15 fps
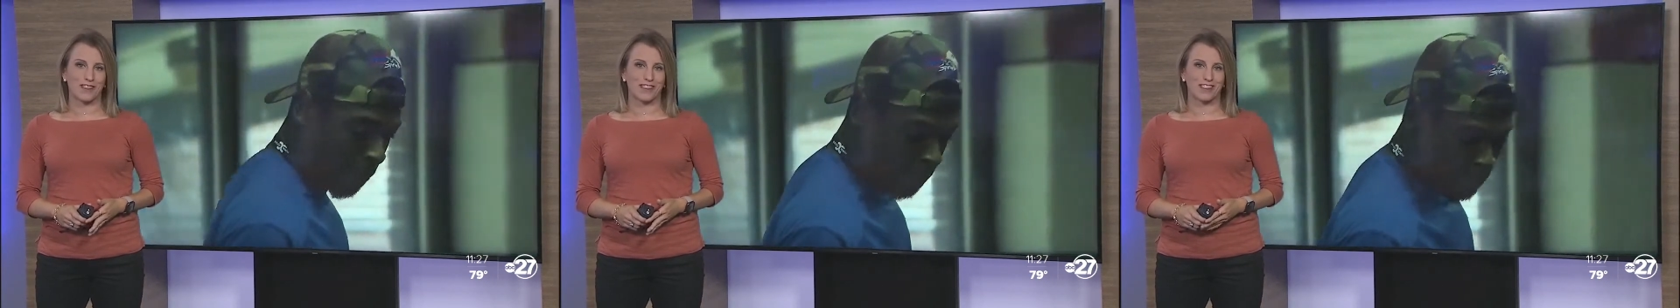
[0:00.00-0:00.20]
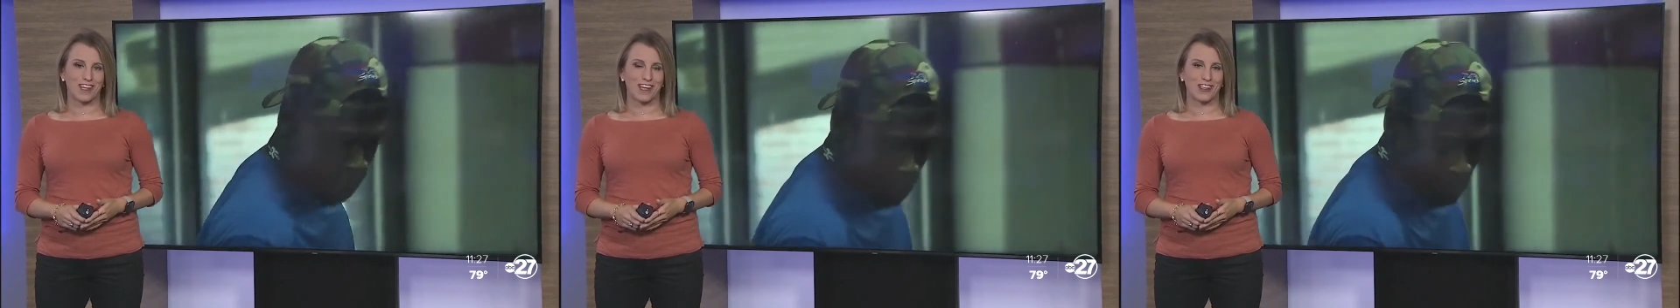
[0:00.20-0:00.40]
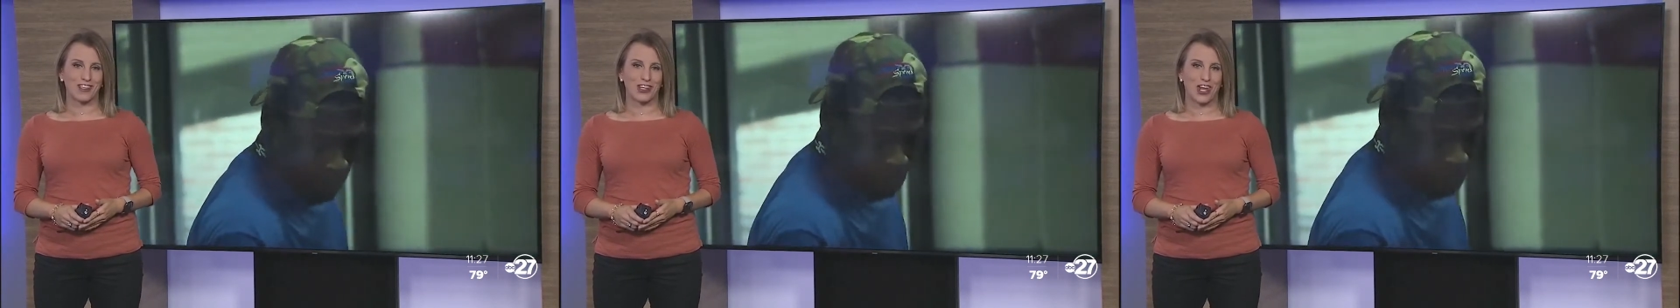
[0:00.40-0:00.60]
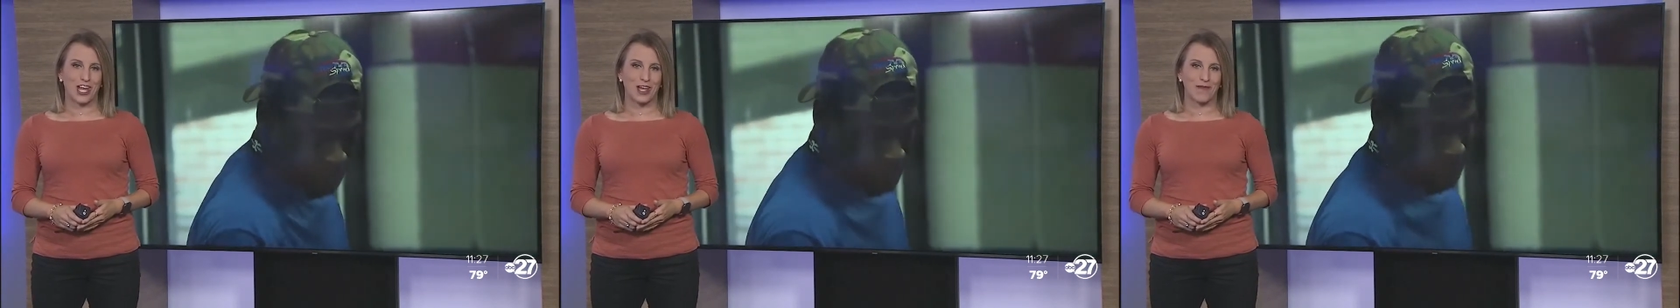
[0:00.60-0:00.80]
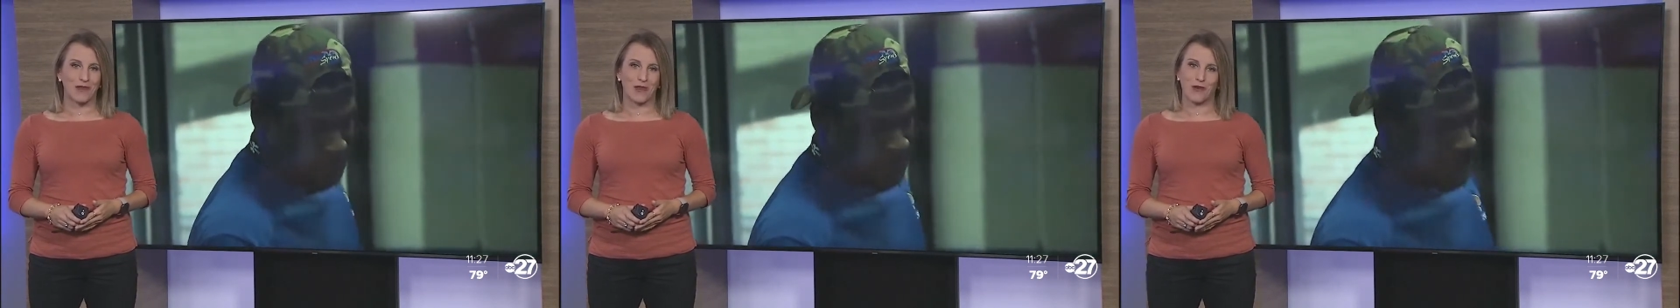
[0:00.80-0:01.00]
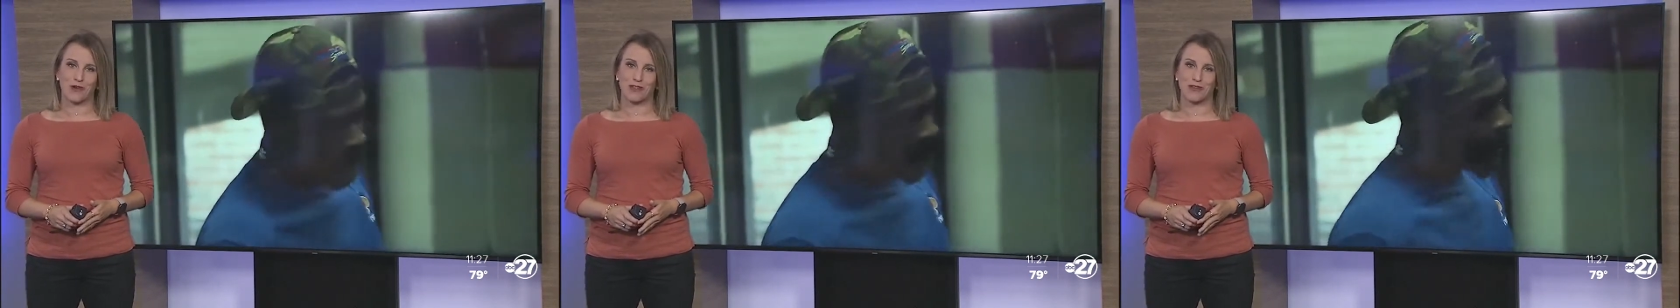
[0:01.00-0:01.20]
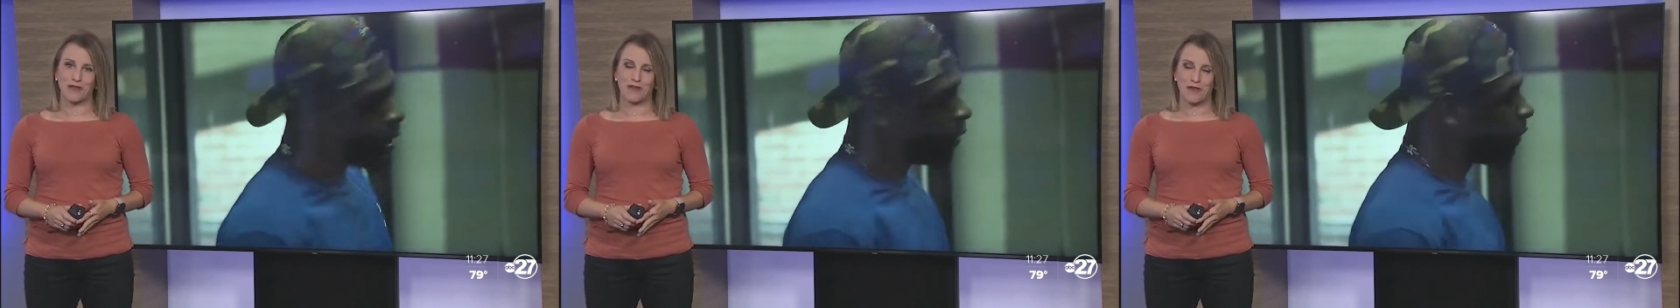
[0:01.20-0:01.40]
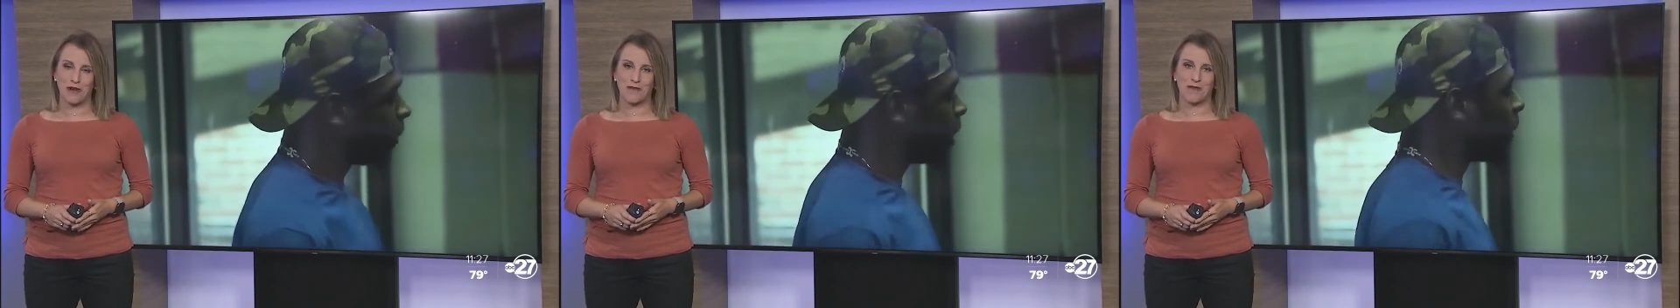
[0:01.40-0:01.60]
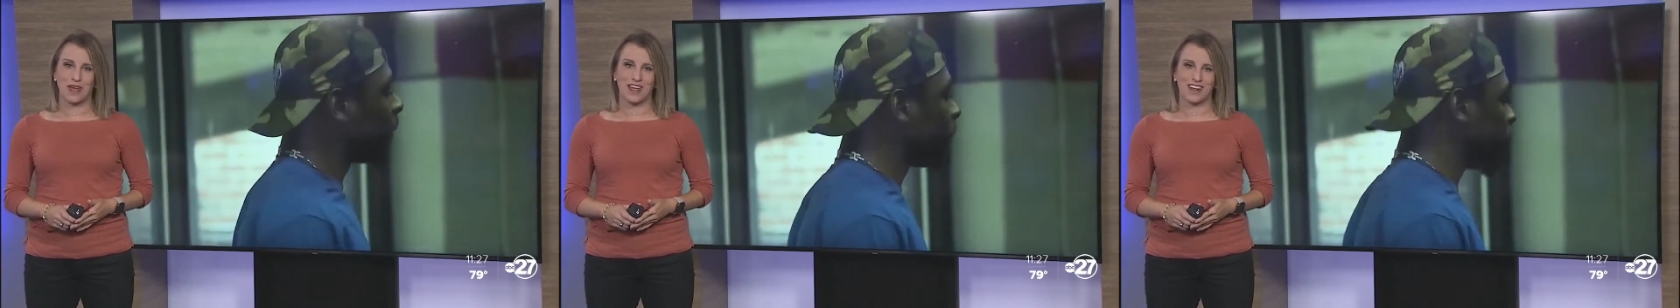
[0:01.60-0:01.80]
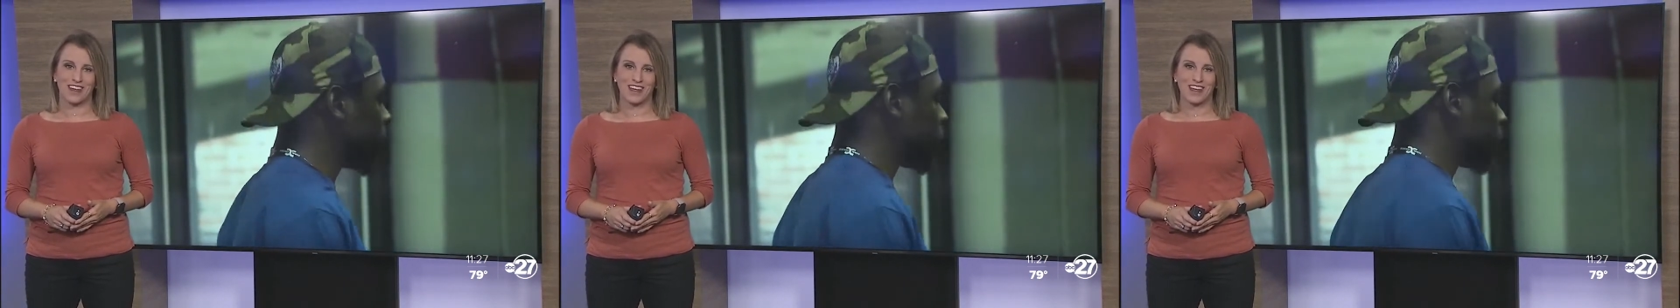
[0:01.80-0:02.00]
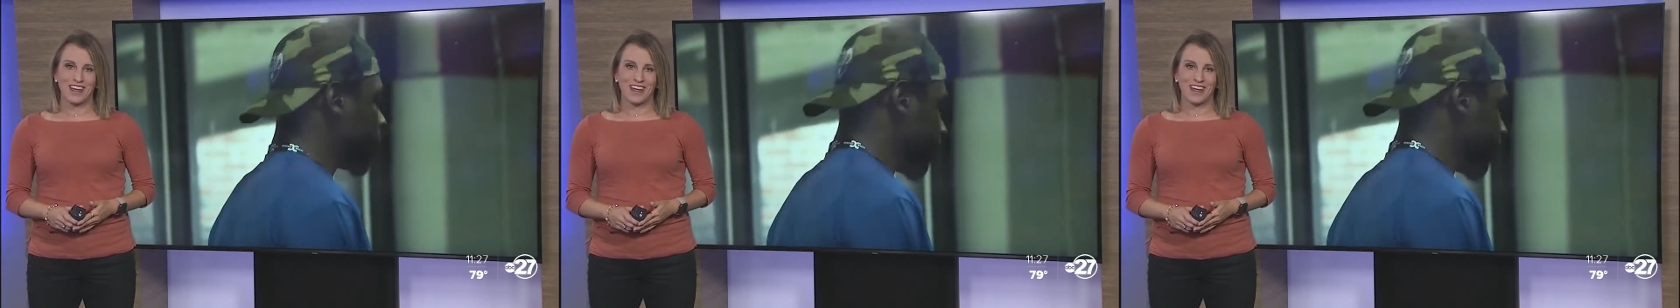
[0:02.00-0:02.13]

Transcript: state champ Lenorris Footman